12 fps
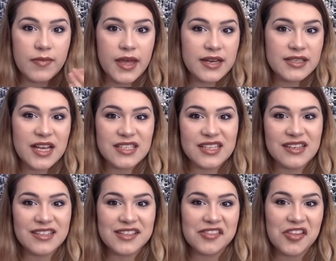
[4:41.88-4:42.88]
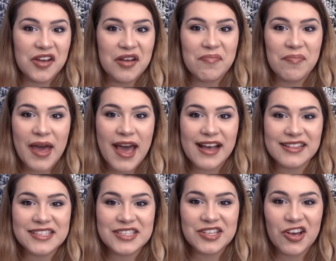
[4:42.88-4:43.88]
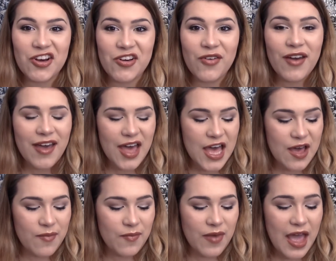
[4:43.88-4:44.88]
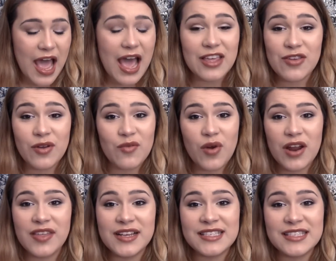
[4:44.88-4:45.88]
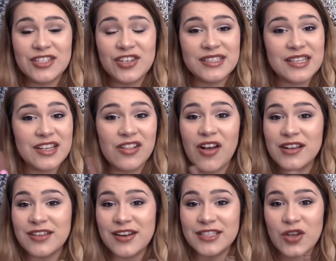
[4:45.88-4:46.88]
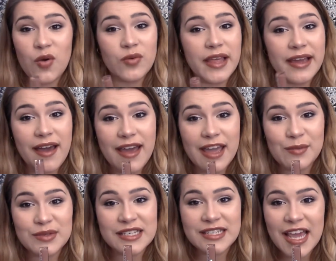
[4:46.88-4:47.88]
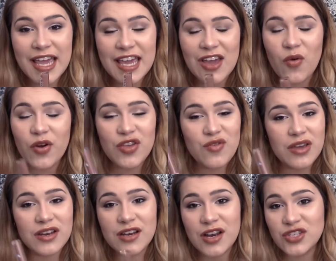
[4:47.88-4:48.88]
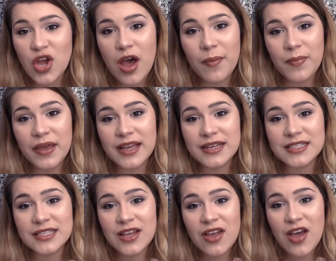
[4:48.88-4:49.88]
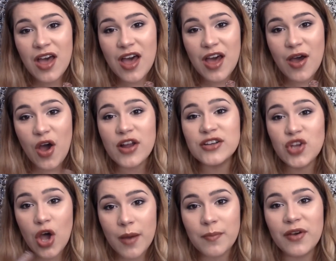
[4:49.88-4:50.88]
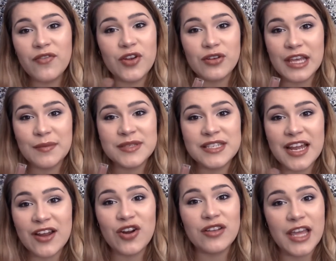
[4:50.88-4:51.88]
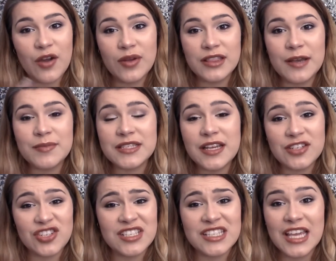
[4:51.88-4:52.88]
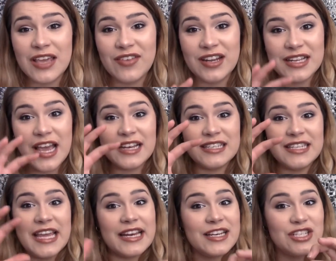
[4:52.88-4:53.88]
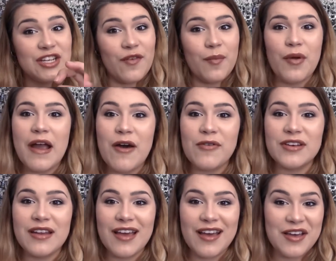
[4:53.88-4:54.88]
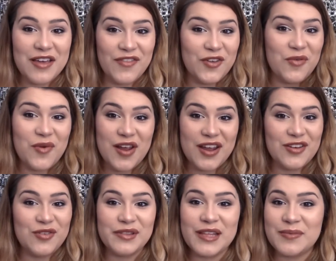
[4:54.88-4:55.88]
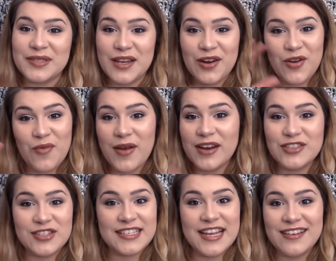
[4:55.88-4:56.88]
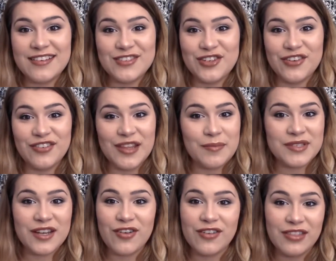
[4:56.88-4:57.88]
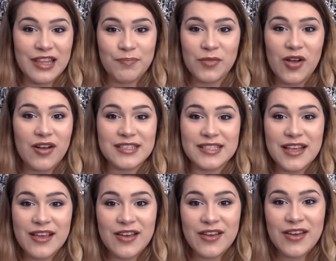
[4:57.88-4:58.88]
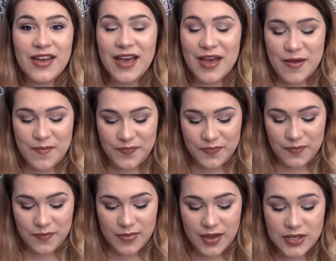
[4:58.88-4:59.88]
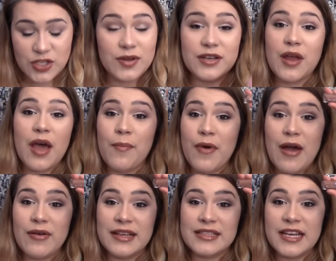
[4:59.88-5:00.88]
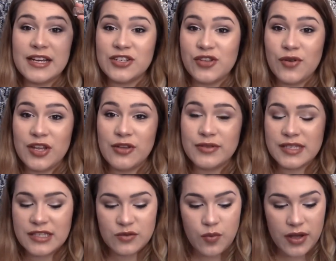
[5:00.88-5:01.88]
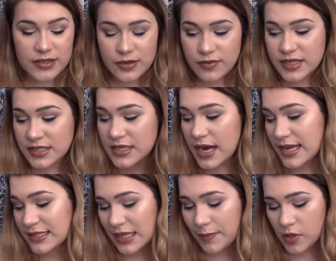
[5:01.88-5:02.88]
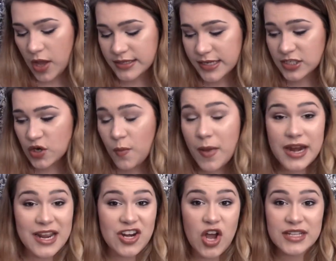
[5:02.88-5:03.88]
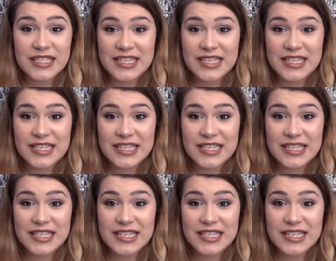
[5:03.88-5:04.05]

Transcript: it doesn't look bad so um, you can wear this just as a gloss on its own like I am today or you can top it uh, on top of your lipstick or liquid lipsticks just to give it a, a tinge of a brown uh, if you're wearing a nude lipstick or want to just tinge your lipstick or lip gloss um, to a, a, brownie tinge you can use this as well. So this is a nice lip gloss. I don't mind it not